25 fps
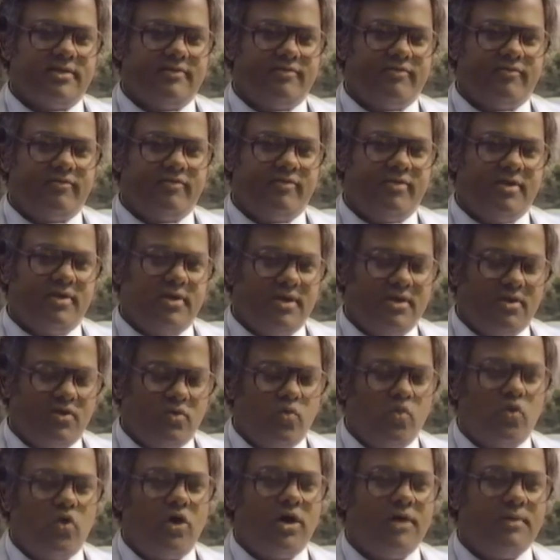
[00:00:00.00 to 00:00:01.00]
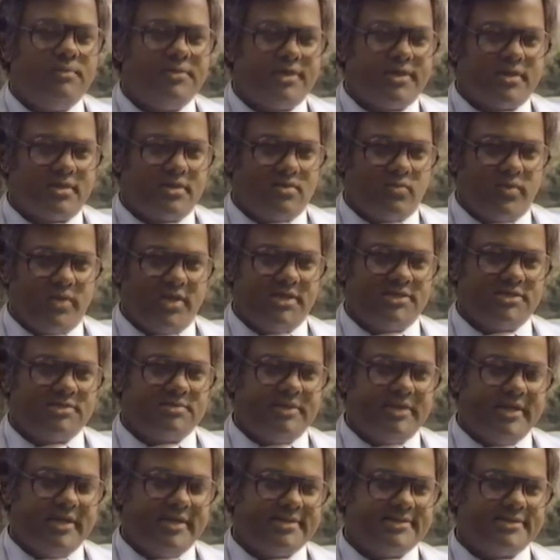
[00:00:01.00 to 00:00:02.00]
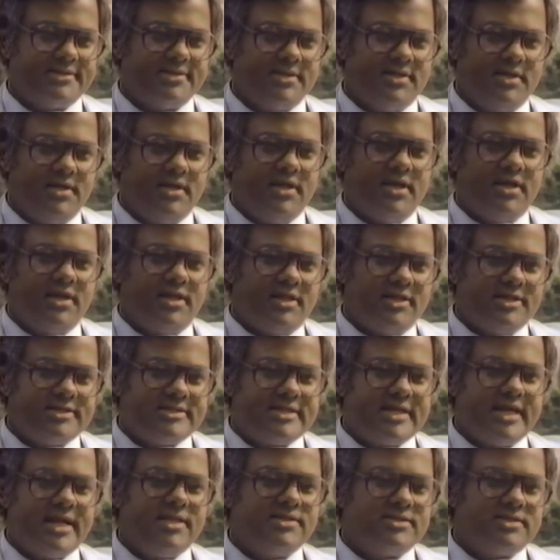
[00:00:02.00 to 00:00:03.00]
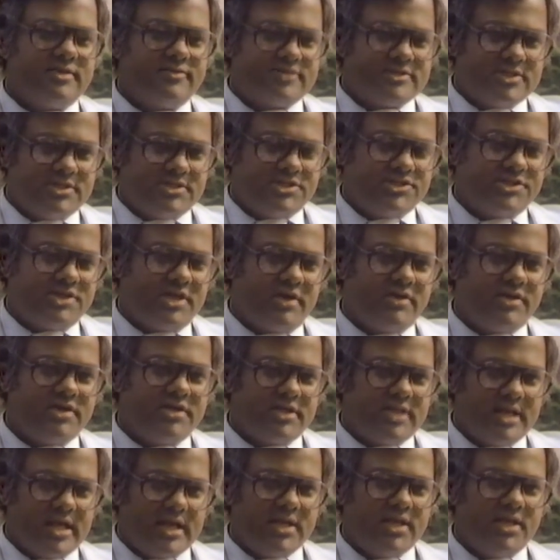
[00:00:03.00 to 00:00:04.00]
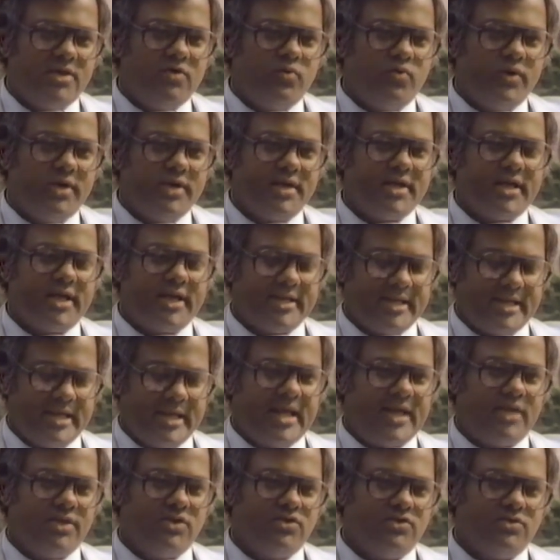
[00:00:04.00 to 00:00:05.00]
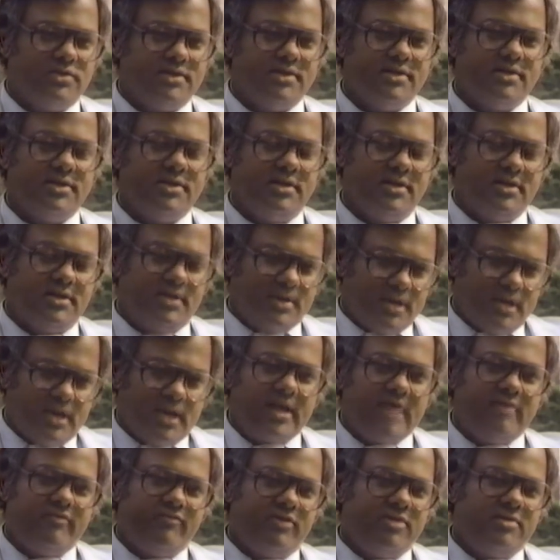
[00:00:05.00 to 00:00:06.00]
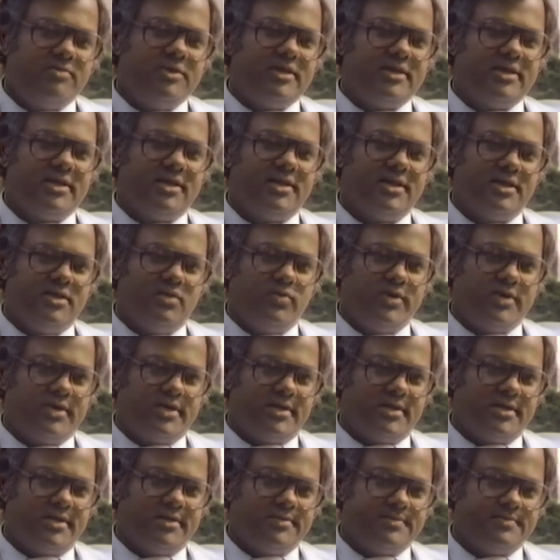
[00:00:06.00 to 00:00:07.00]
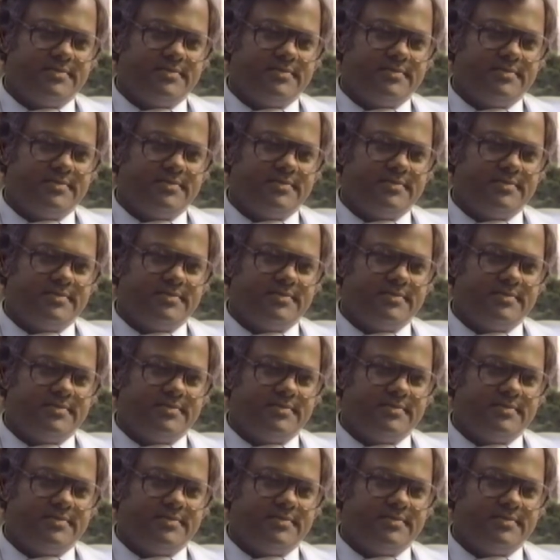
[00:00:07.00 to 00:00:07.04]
of warmth when he speaks, the sense of sincerity that he will and can do it, and I firmly think he will.